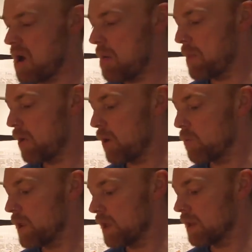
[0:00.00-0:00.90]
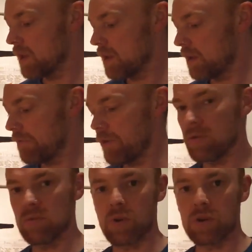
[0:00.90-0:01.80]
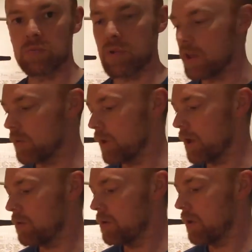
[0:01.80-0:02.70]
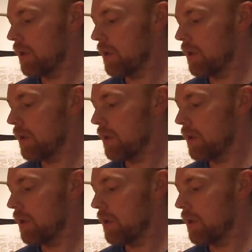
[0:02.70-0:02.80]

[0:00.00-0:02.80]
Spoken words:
about a week. I found works pretty well.